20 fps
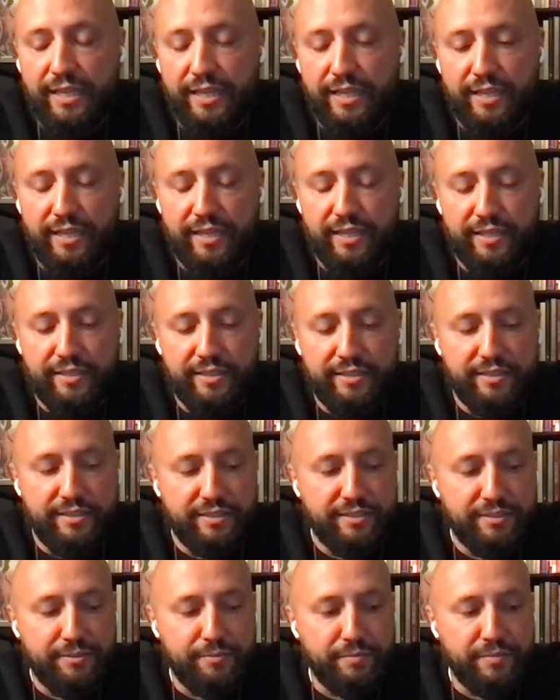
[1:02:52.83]
And
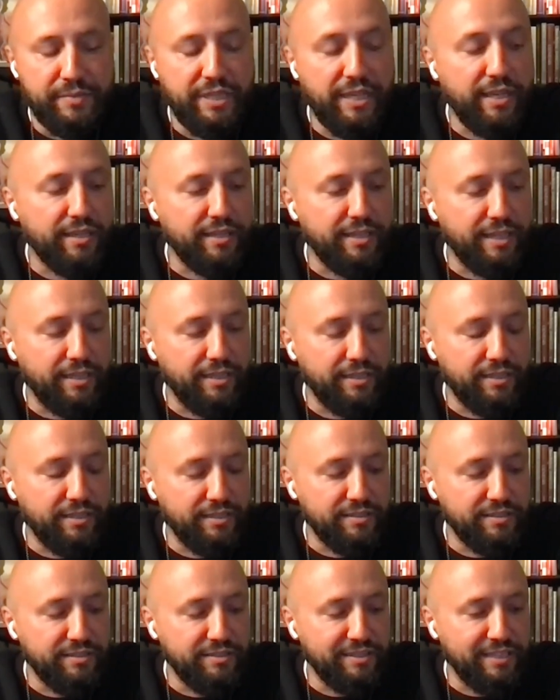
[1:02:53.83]

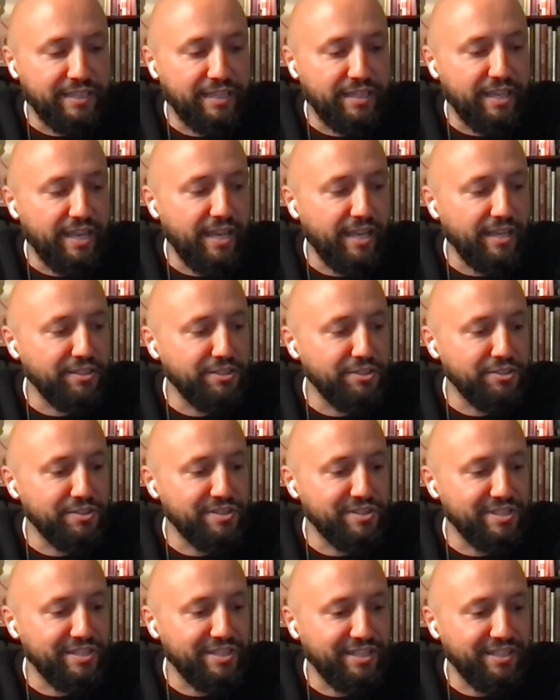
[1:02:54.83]
I'd hate to
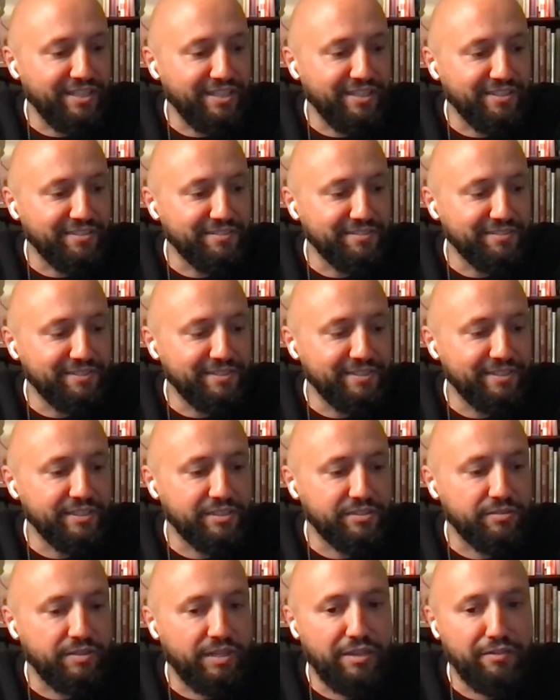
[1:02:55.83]
see
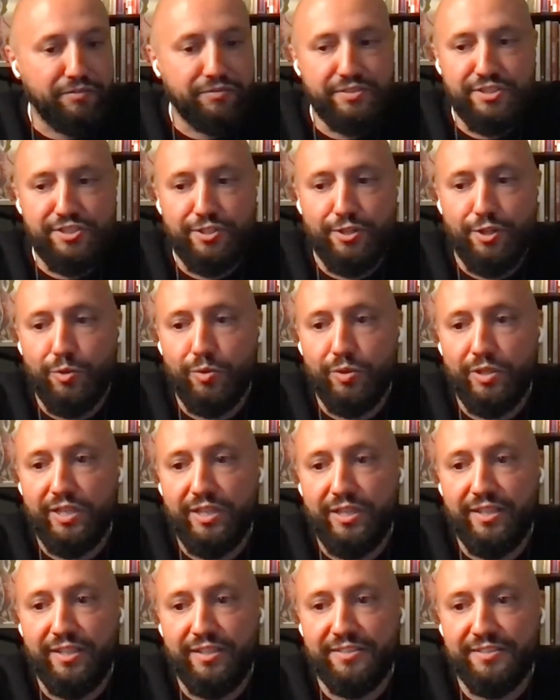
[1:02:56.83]
the craft
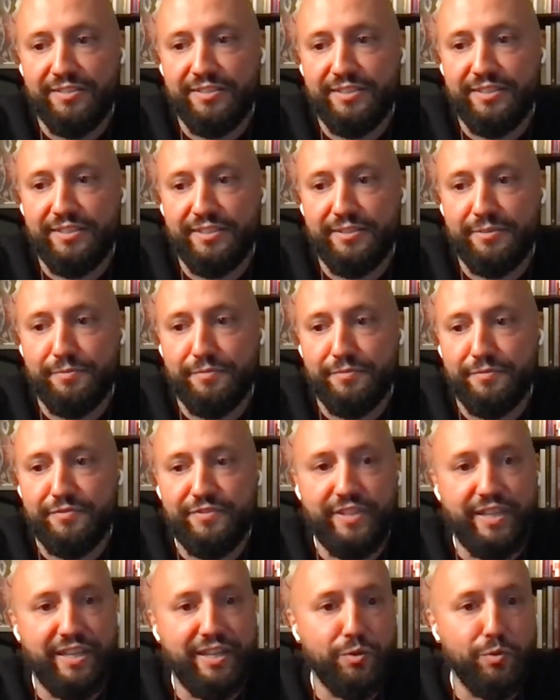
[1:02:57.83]
slowly
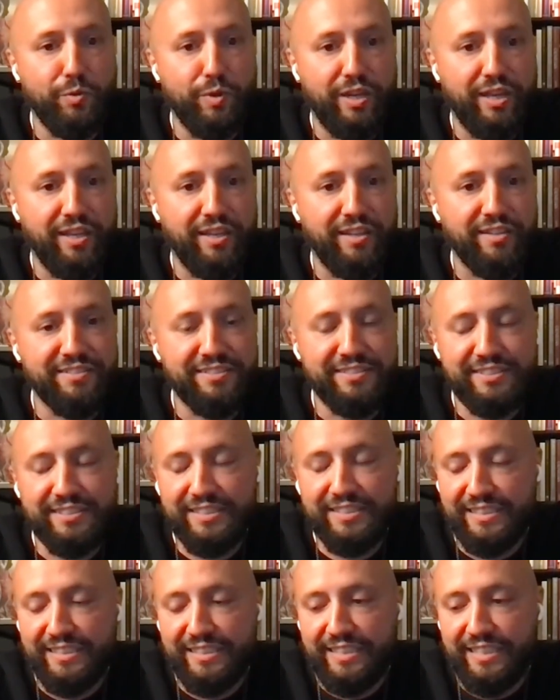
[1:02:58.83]
fade away
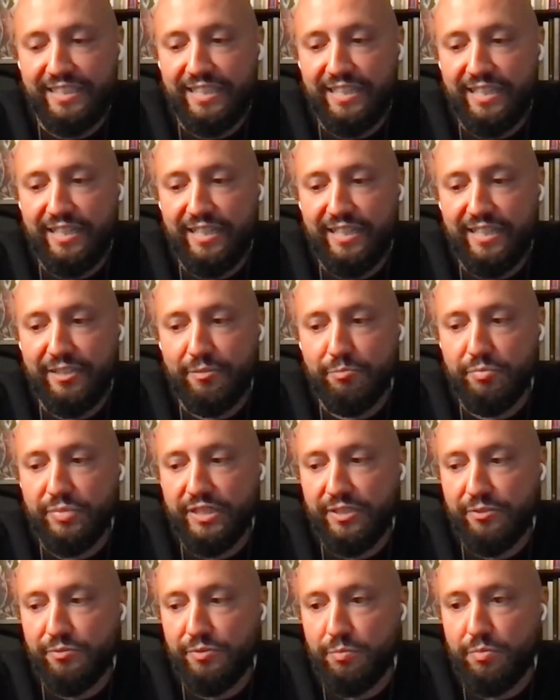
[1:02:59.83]
and
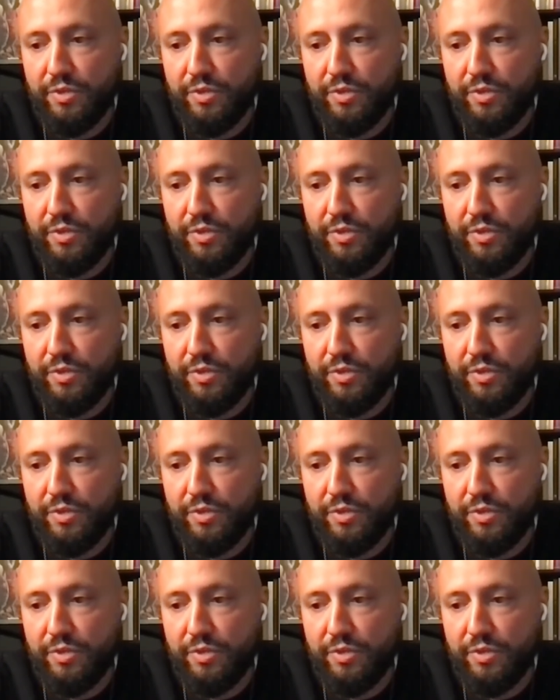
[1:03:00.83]
being